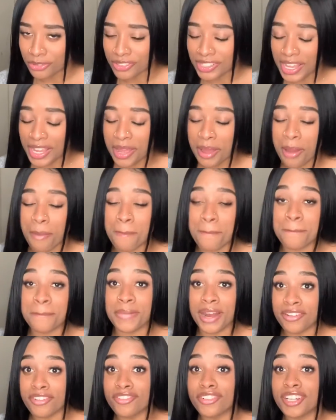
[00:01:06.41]
Like,
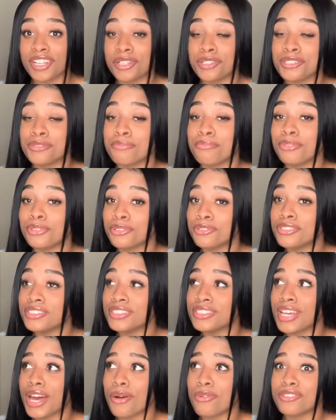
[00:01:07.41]
my favorite color is blue since
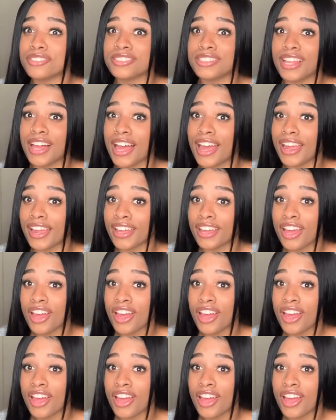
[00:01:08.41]
I was like